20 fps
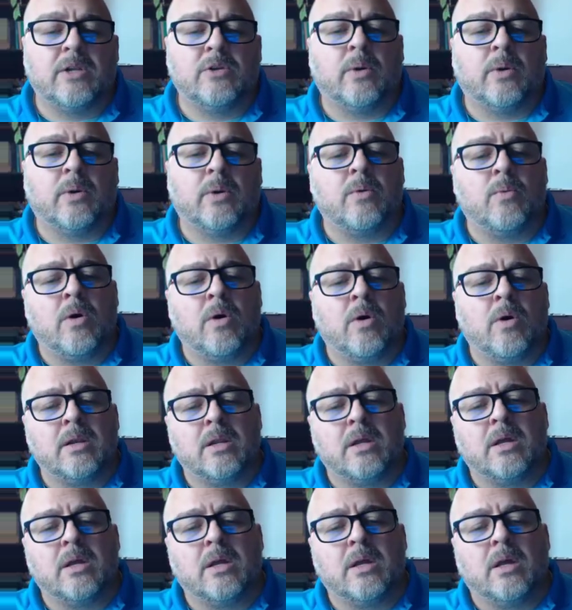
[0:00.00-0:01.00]
Oh, goes
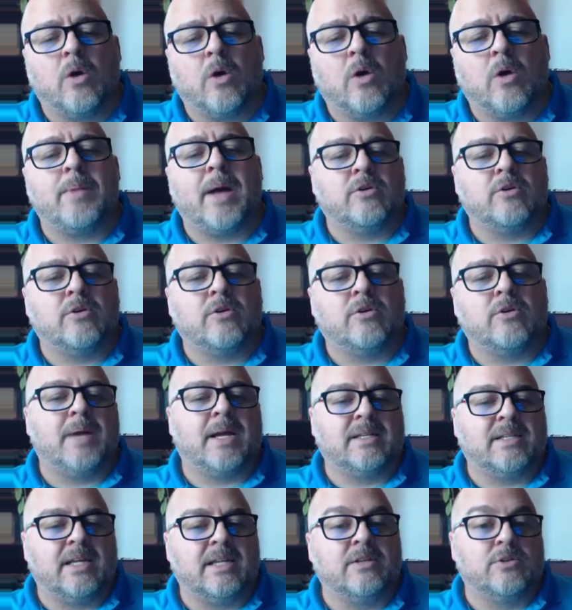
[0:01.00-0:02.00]
back to 80. So it's still just a
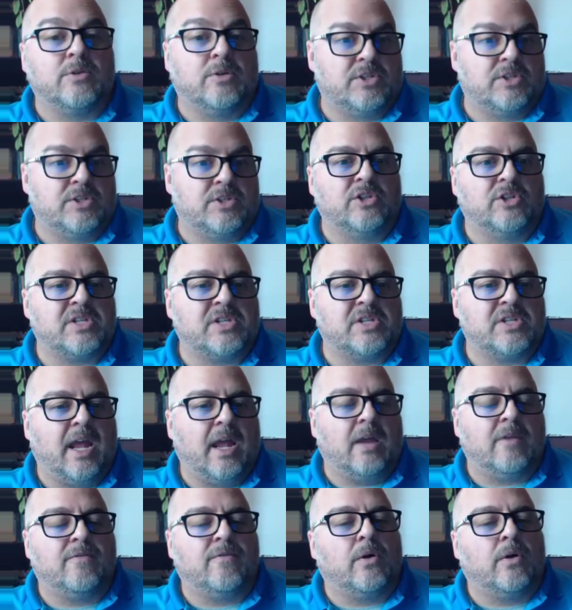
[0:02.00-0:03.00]
handful. The
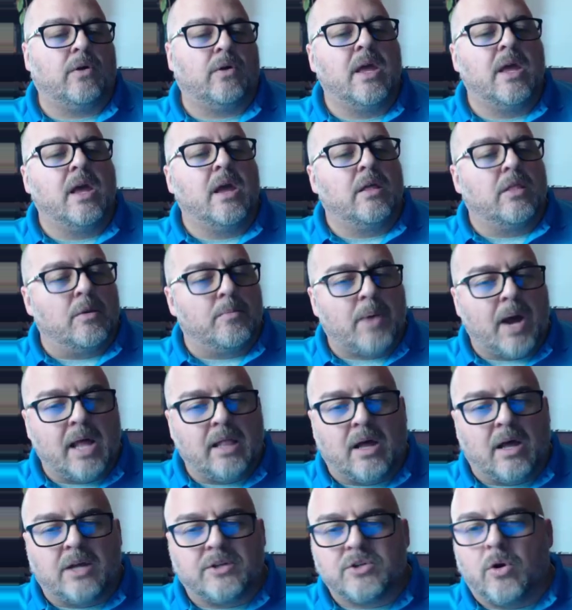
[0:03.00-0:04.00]
bylaws are old. The
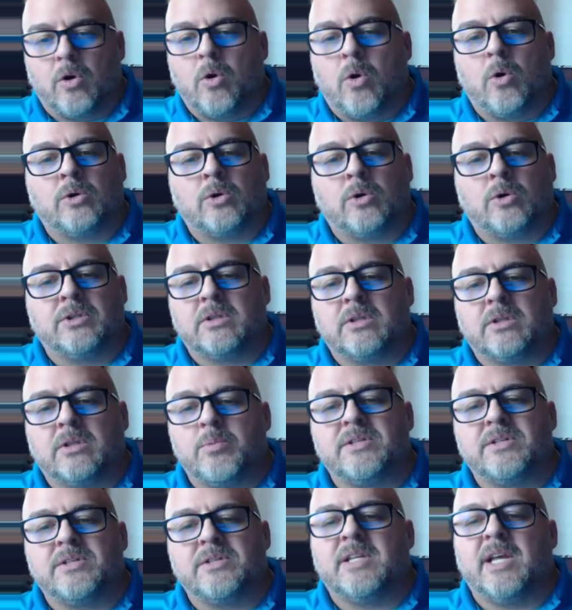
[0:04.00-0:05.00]
presentation's over
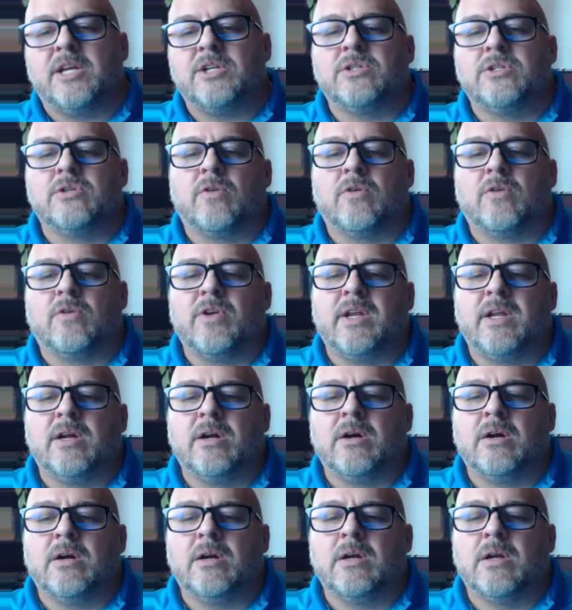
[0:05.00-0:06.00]
here.
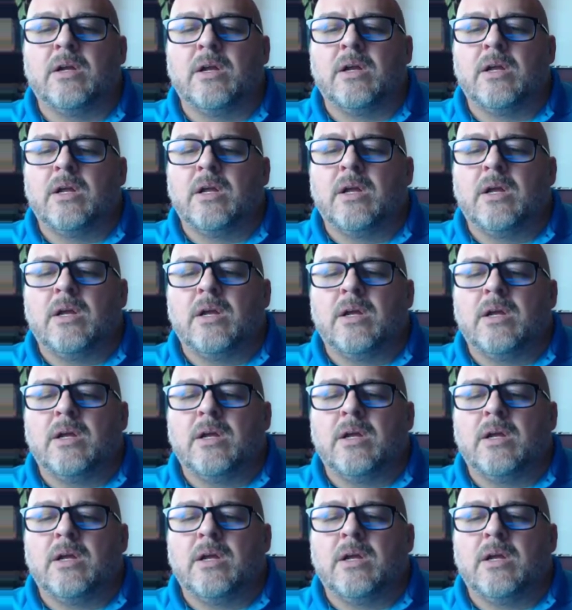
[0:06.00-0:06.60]
I'm trying to see.